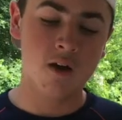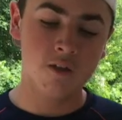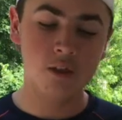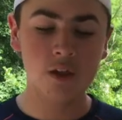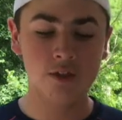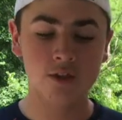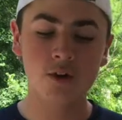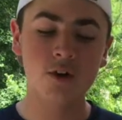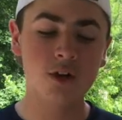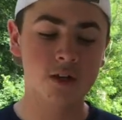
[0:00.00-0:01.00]
The
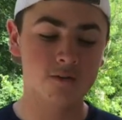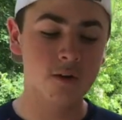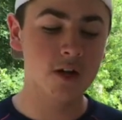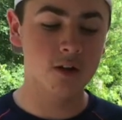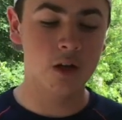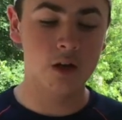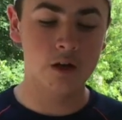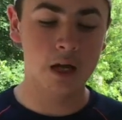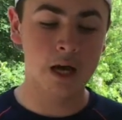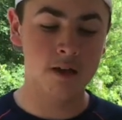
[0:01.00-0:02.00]
third and final
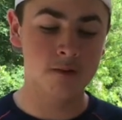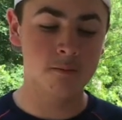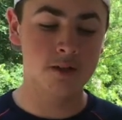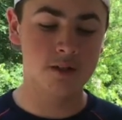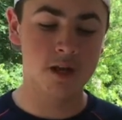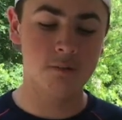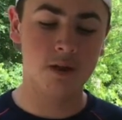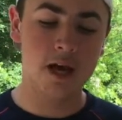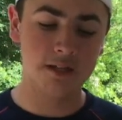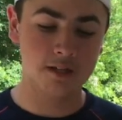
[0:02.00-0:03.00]
item is a
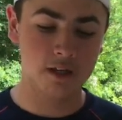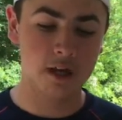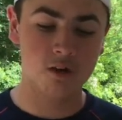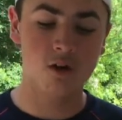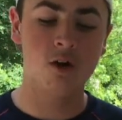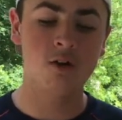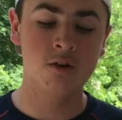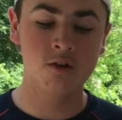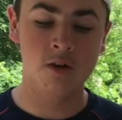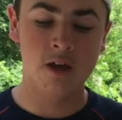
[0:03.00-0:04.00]
plastic egg
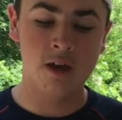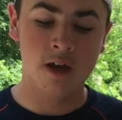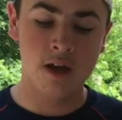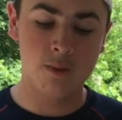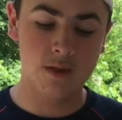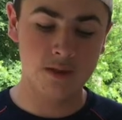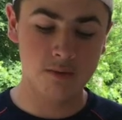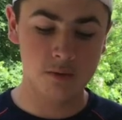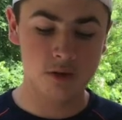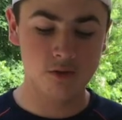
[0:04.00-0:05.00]
carton, and this
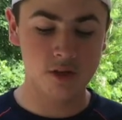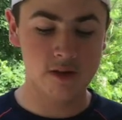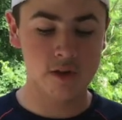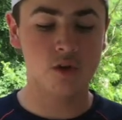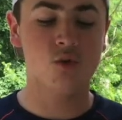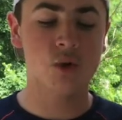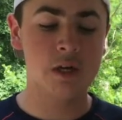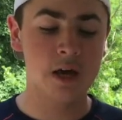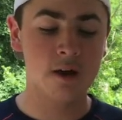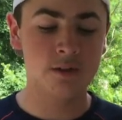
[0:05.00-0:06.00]
can be used as a
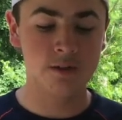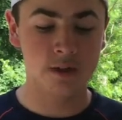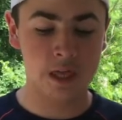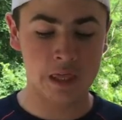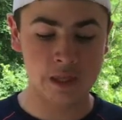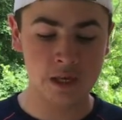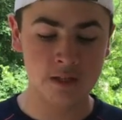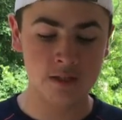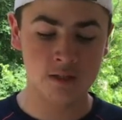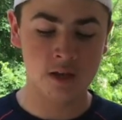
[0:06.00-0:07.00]
greenhouse like
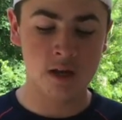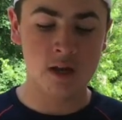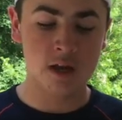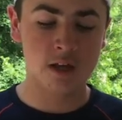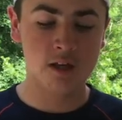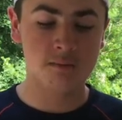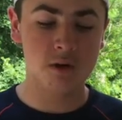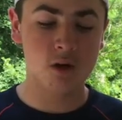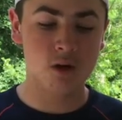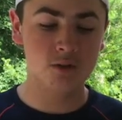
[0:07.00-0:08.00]
this, and it can be
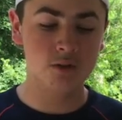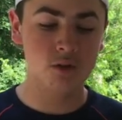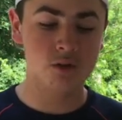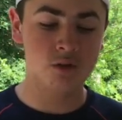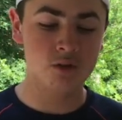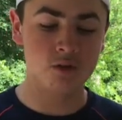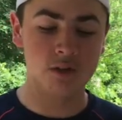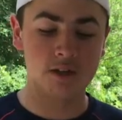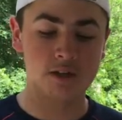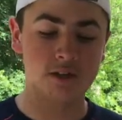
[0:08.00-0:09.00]
also used
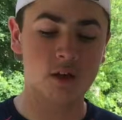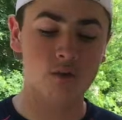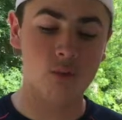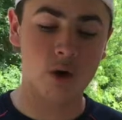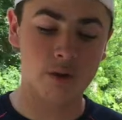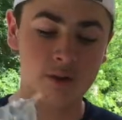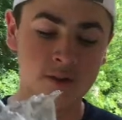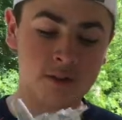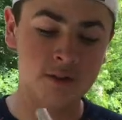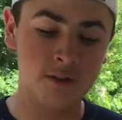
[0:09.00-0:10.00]
as a self-watering
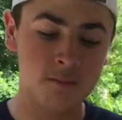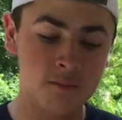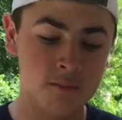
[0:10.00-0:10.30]
system.